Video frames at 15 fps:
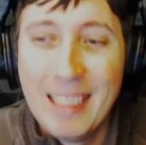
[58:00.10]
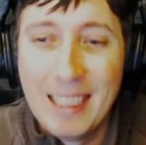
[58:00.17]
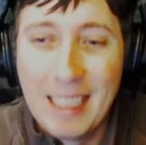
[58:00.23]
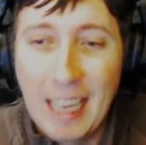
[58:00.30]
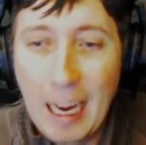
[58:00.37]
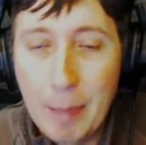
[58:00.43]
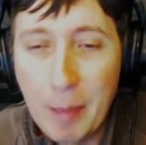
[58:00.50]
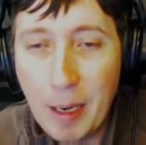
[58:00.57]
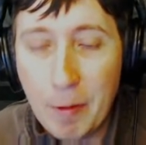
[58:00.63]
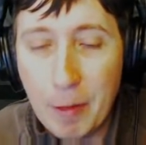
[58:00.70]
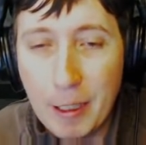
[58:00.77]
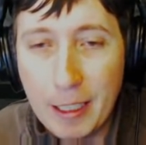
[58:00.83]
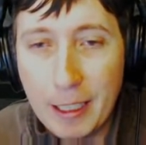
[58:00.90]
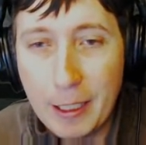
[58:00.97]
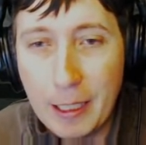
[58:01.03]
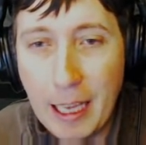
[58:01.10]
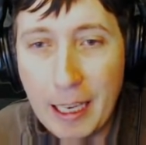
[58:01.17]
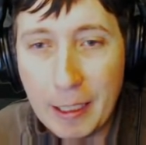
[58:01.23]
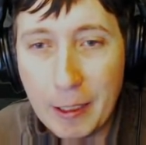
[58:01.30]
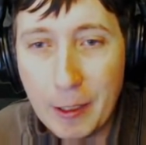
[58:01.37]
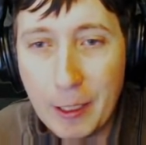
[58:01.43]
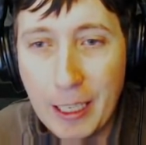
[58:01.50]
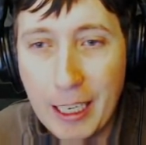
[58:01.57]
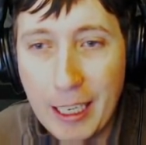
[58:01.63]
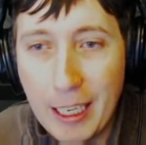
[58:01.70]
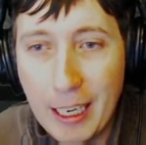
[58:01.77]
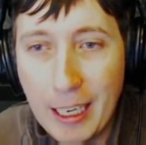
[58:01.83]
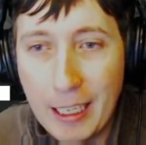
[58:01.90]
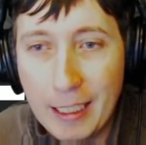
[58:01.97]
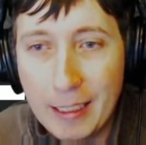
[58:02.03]
I'm not really that good
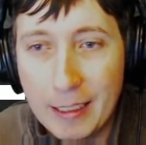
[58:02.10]
at